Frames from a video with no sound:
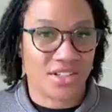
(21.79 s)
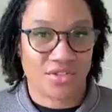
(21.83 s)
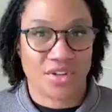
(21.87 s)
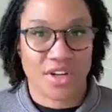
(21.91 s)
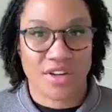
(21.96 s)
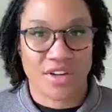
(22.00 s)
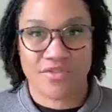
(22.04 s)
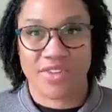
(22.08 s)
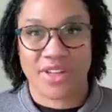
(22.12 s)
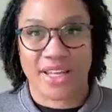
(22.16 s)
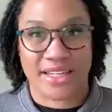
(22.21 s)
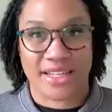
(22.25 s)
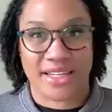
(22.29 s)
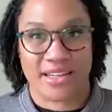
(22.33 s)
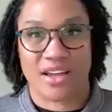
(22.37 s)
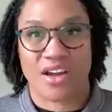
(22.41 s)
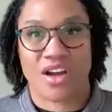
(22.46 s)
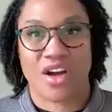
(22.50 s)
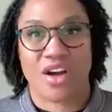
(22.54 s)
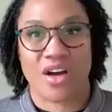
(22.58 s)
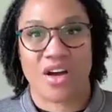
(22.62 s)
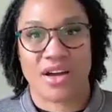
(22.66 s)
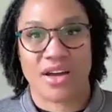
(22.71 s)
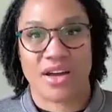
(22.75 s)
You're
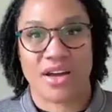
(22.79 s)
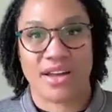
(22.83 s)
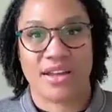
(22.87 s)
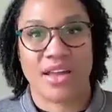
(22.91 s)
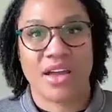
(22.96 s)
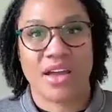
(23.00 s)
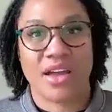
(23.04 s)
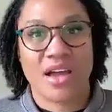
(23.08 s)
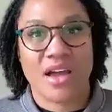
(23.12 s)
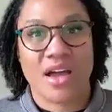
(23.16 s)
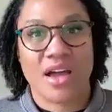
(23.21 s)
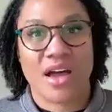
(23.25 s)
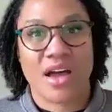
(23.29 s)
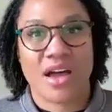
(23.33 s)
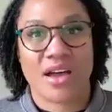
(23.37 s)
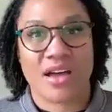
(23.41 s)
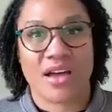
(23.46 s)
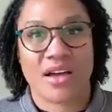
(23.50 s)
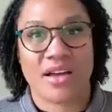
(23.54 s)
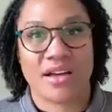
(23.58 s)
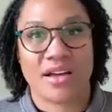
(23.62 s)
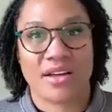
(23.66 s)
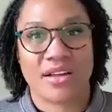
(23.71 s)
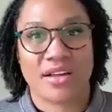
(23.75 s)
reflecting on
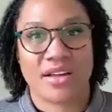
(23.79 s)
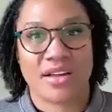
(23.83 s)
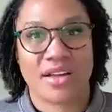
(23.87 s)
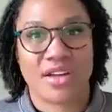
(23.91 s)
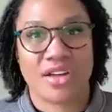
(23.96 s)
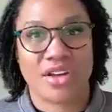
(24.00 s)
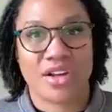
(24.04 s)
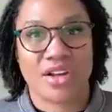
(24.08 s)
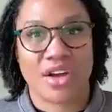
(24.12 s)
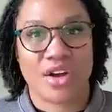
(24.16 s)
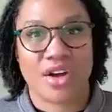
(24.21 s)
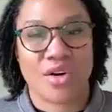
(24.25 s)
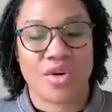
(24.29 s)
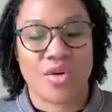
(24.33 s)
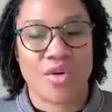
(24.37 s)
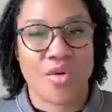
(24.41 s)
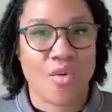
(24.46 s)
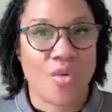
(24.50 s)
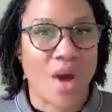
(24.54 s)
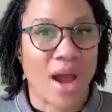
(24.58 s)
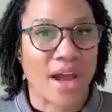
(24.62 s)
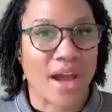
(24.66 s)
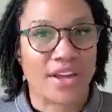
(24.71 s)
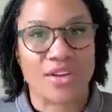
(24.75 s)

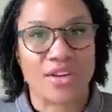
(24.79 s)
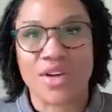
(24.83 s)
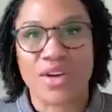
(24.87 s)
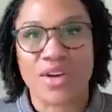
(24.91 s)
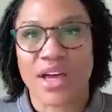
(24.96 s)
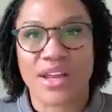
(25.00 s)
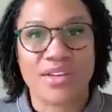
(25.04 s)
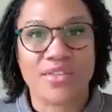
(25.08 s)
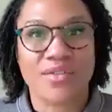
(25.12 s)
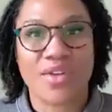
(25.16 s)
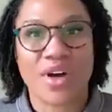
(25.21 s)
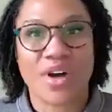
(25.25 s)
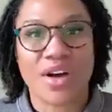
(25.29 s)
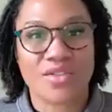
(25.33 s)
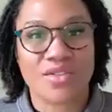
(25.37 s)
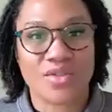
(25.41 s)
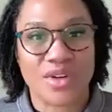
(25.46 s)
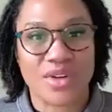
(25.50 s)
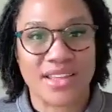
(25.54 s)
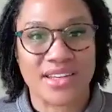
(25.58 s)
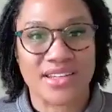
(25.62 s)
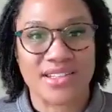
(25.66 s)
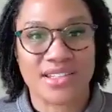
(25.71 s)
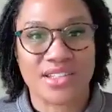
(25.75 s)
why you got involved
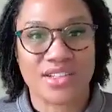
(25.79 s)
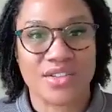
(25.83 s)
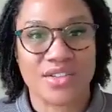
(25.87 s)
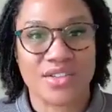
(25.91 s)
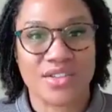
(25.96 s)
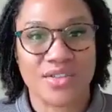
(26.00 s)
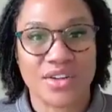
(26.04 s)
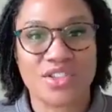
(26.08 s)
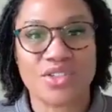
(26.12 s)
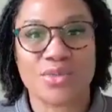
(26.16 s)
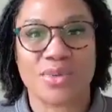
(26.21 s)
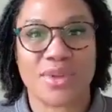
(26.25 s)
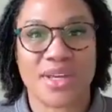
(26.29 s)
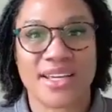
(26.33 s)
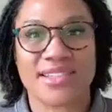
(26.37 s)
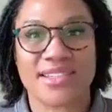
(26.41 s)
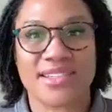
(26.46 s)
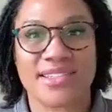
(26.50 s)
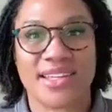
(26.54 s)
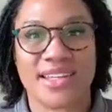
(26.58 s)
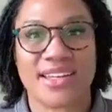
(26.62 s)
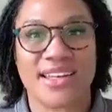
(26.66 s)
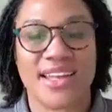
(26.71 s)
with this in the first place.